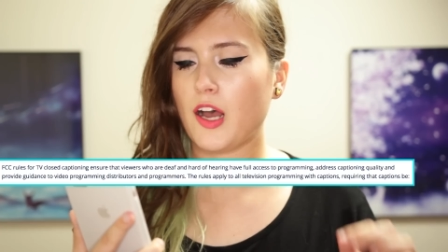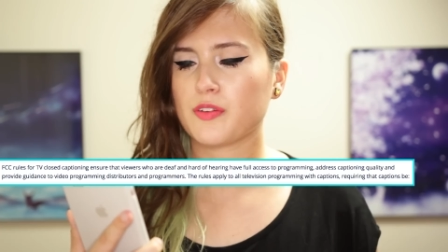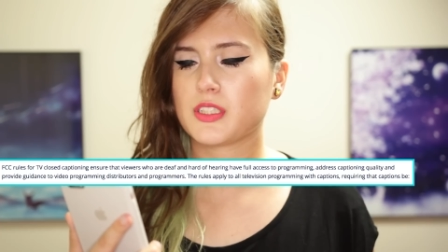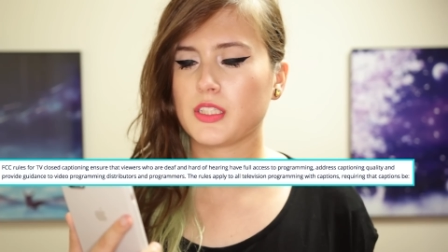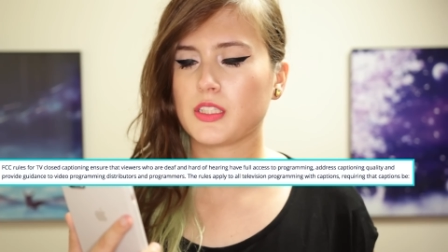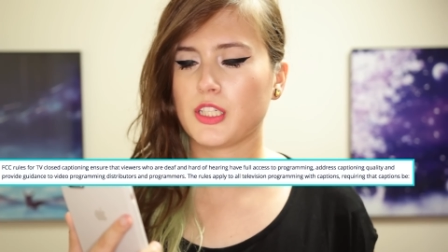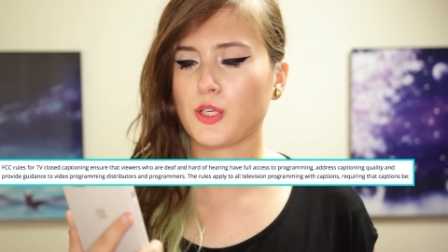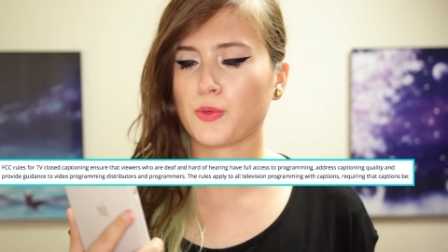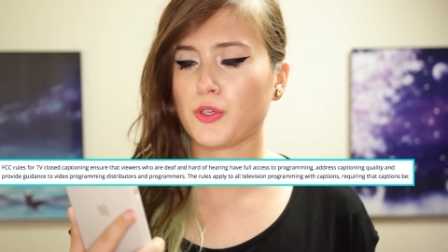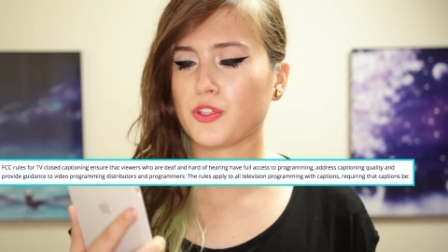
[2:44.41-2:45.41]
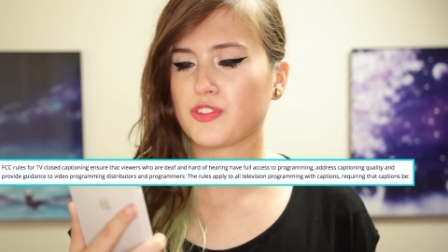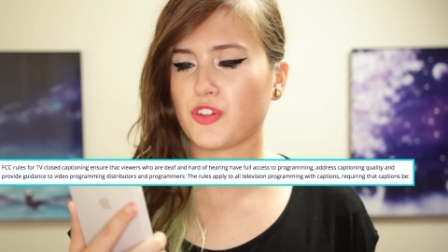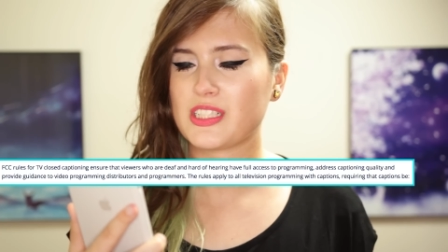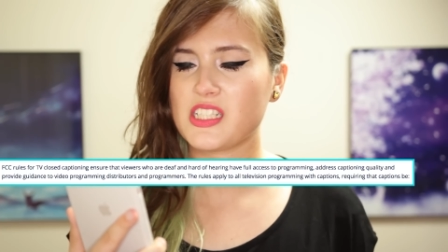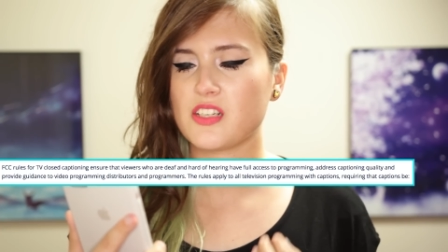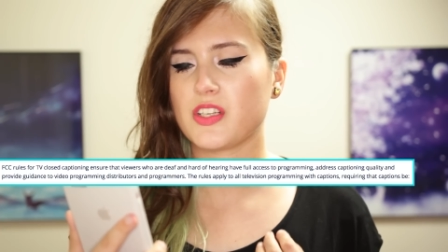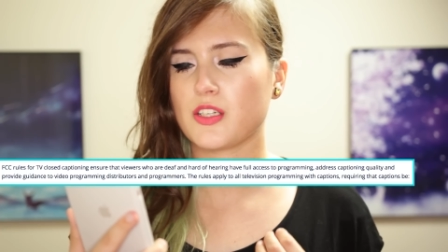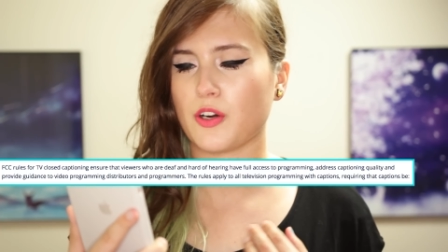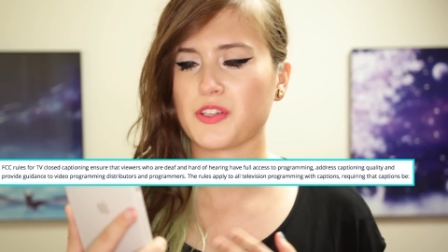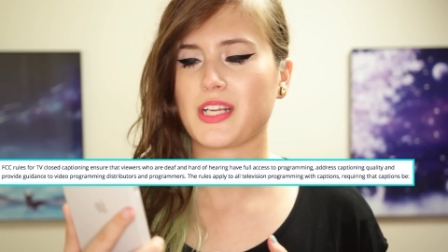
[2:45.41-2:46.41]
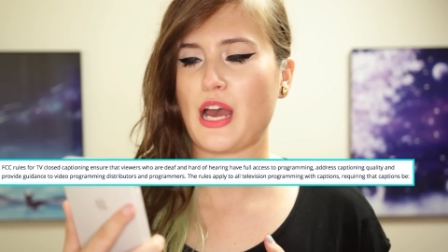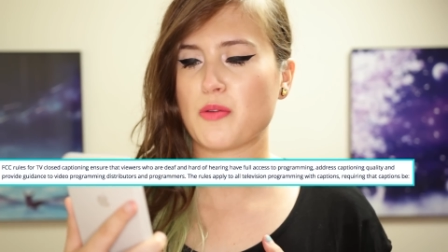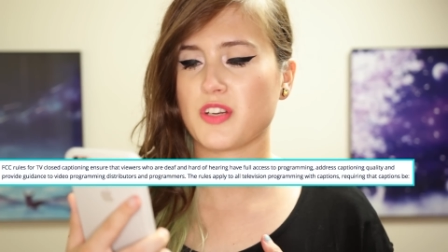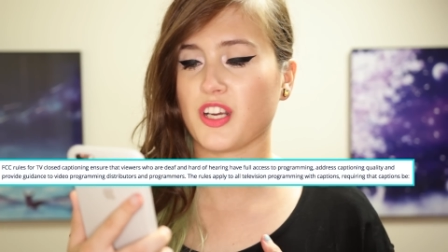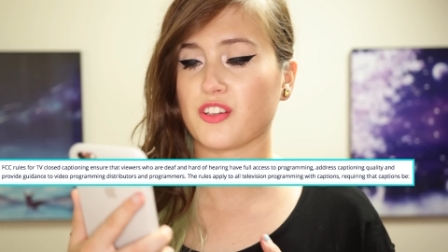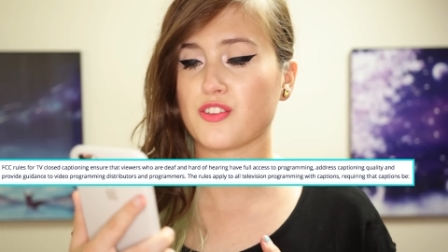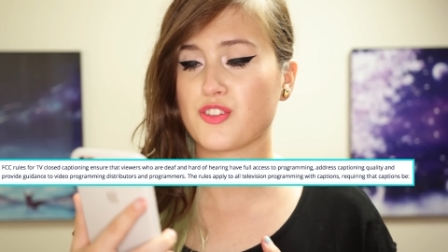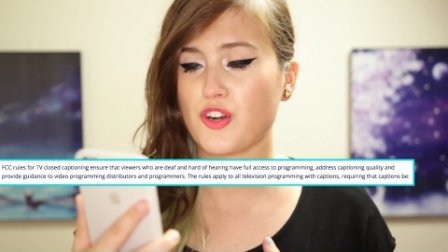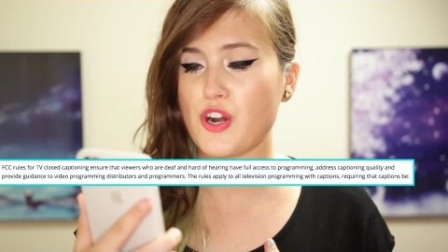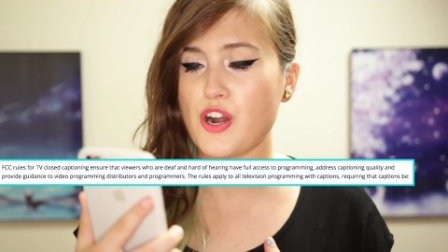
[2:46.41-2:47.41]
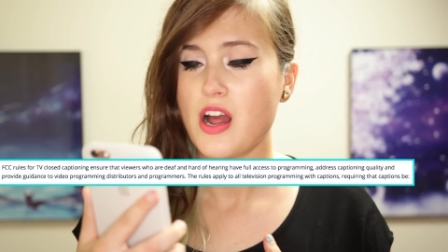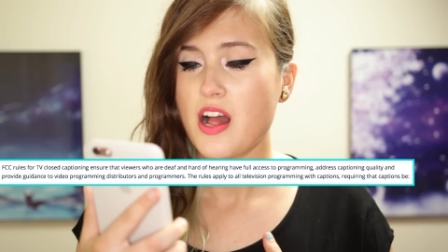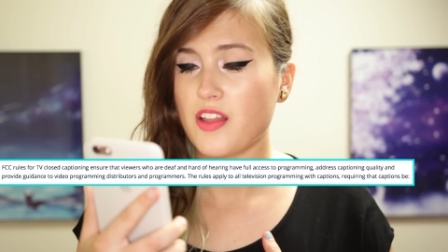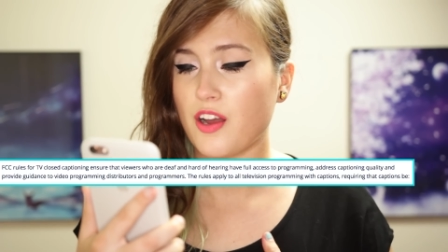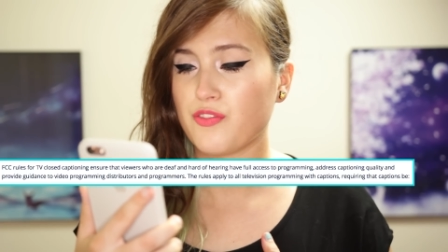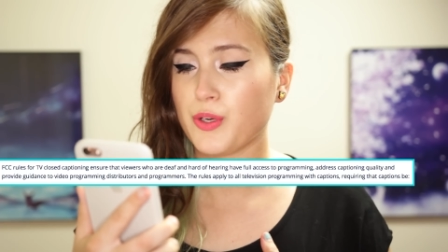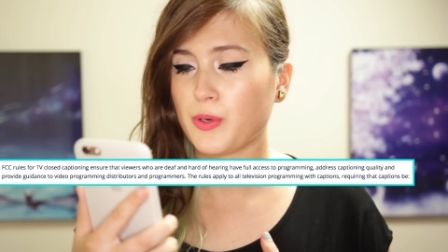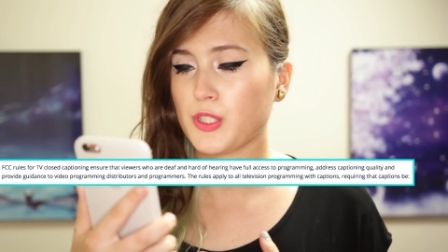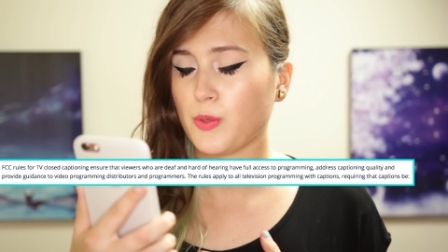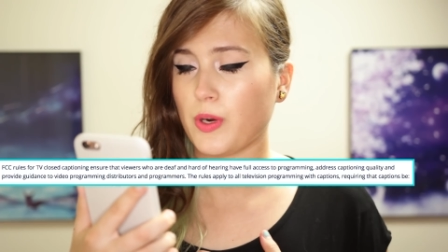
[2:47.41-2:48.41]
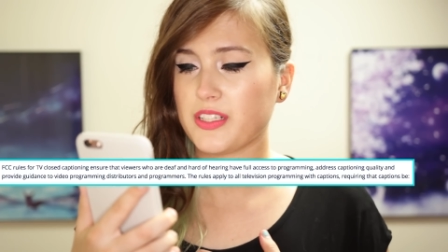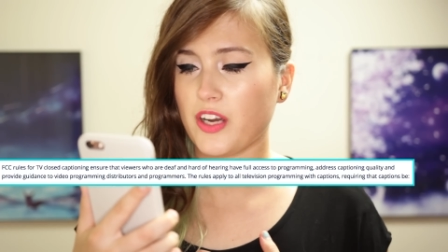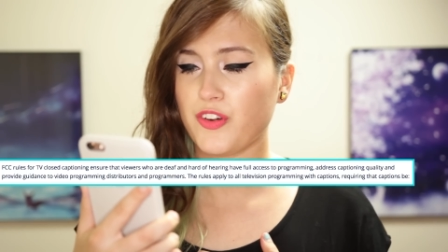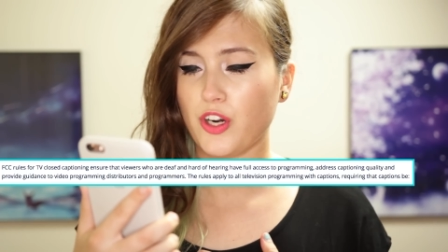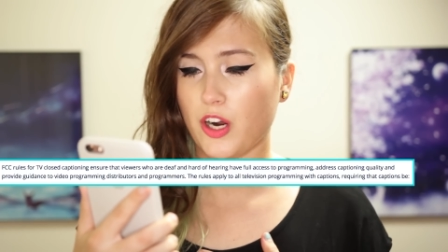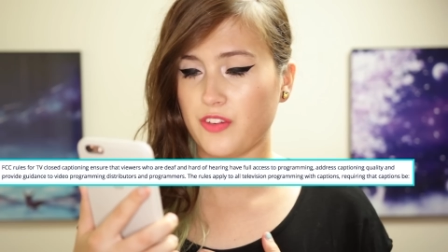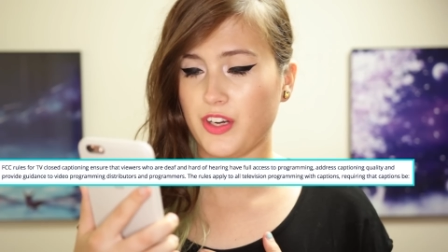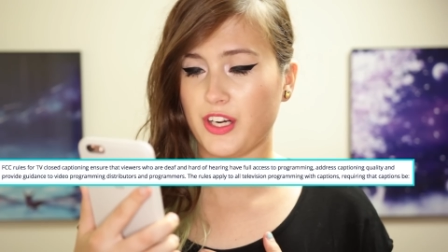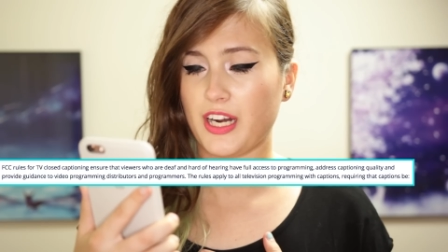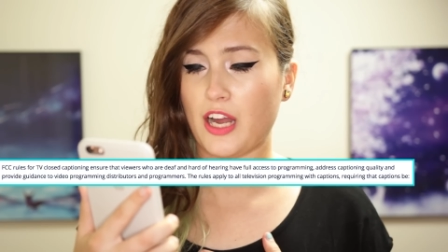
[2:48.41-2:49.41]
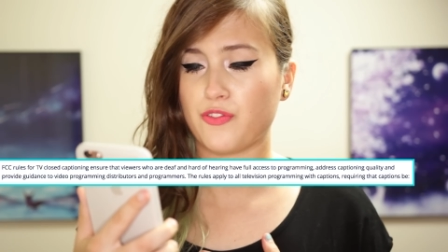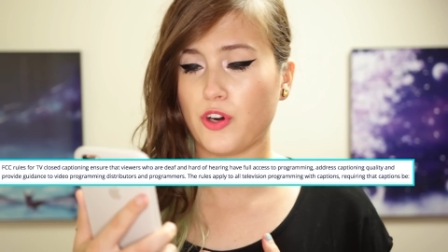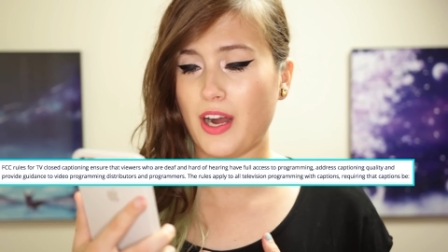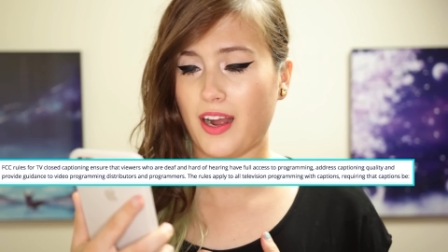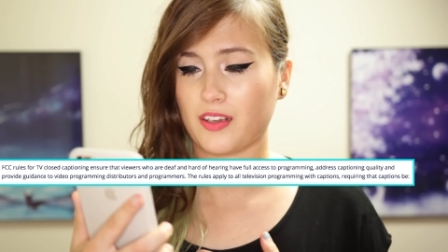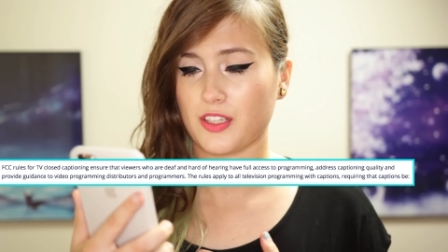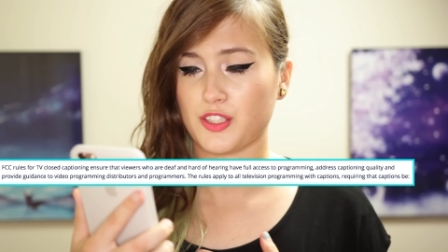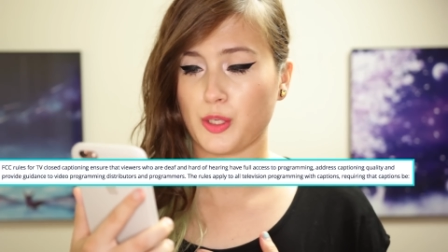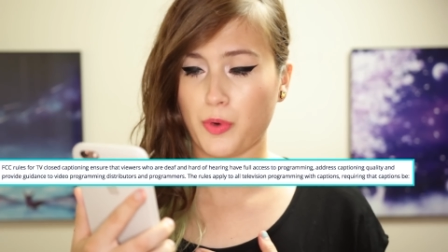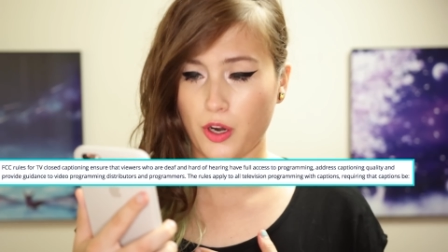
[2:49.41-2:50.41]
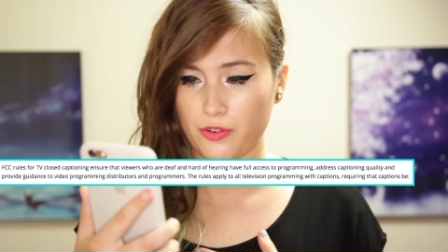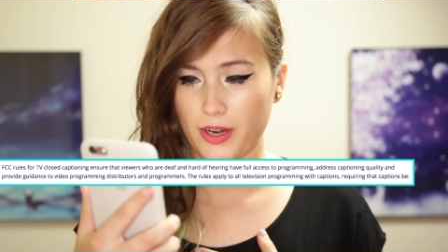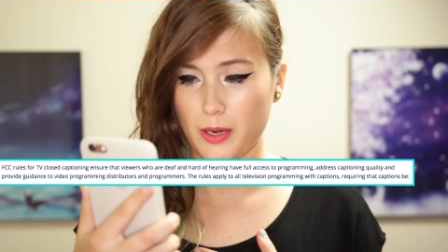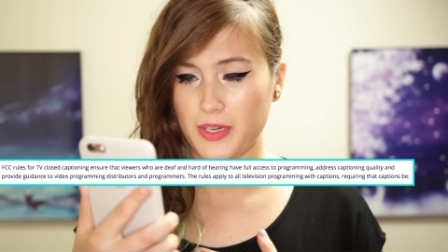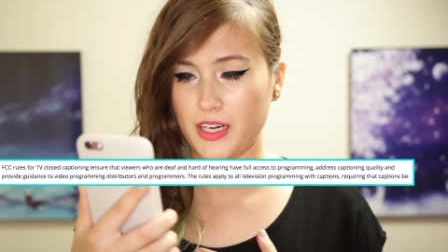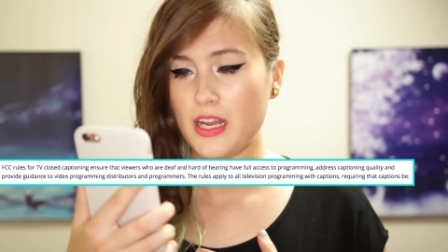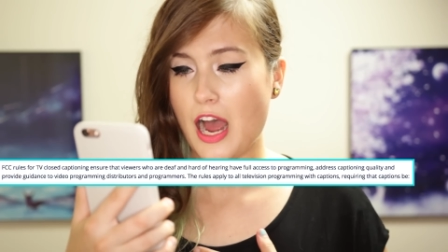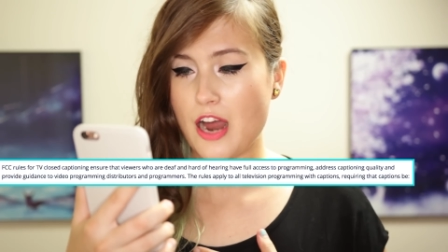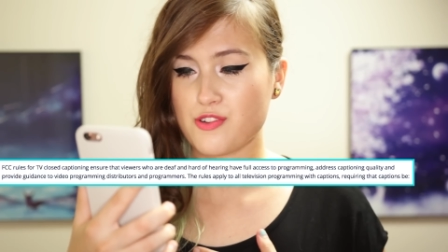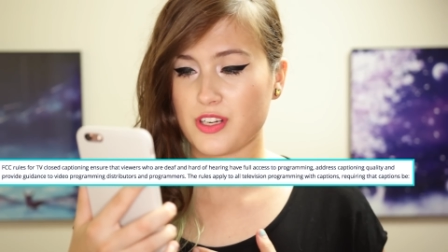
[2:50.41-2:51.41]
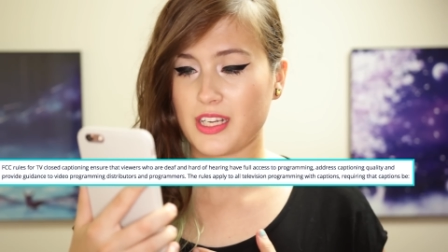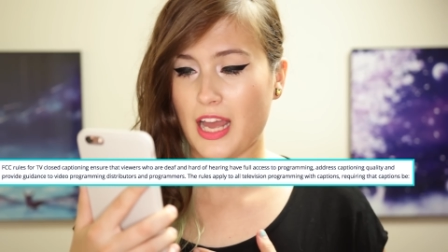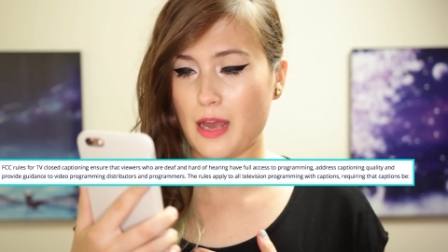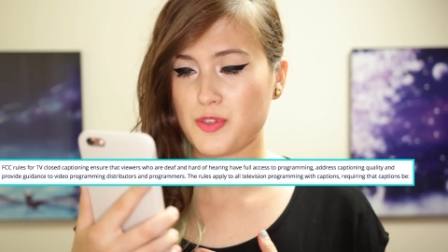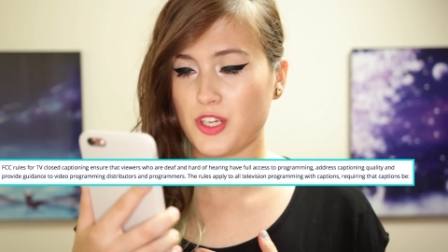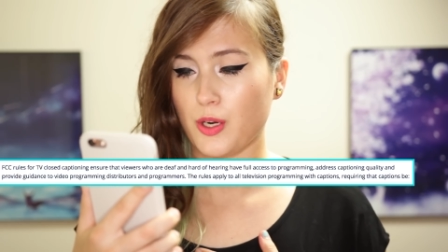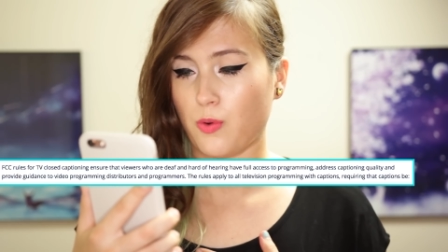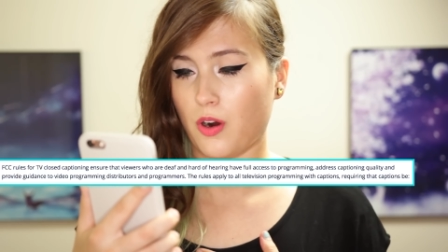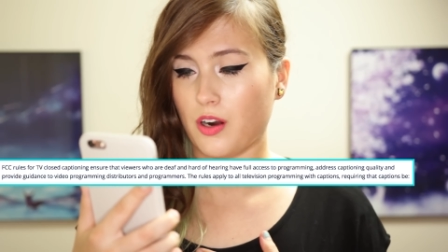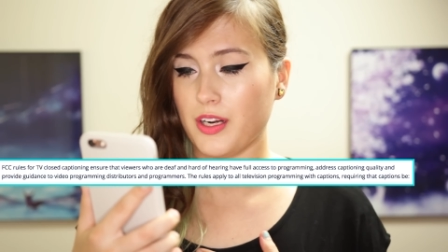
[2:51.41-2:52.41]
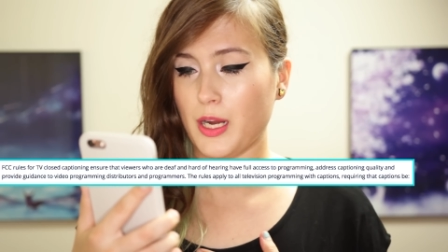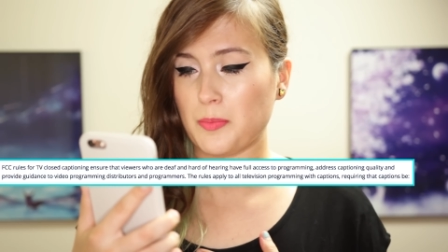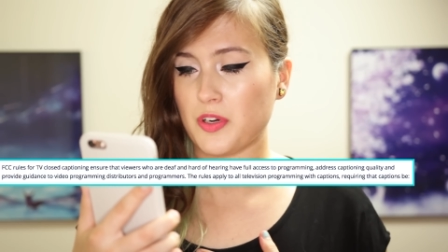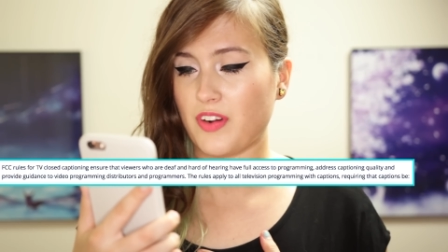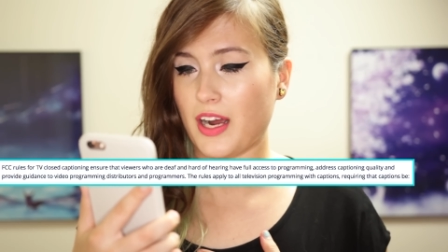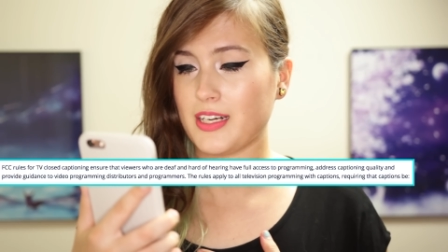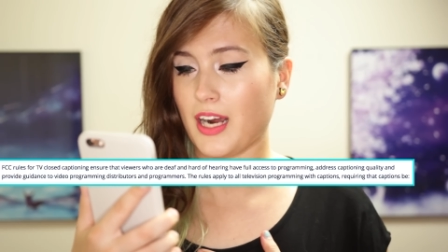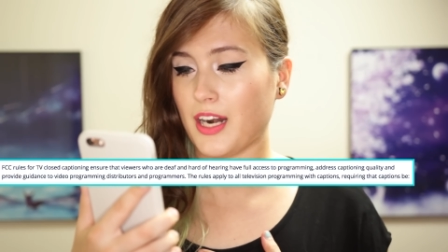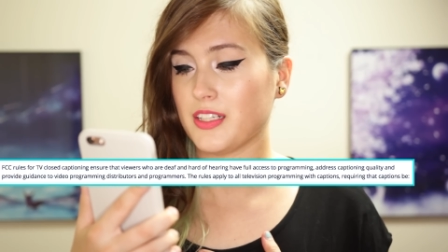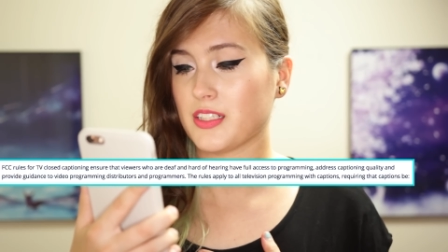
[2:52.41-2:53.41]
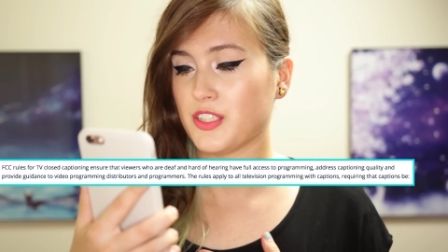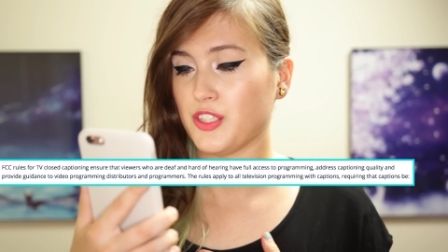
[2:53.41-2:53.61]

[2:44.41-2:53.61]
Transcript: FCC rules for TV closed captioning ensure that viewers who are deaf and hard of hearing have full access to programming, address captioning quality, and provide guidance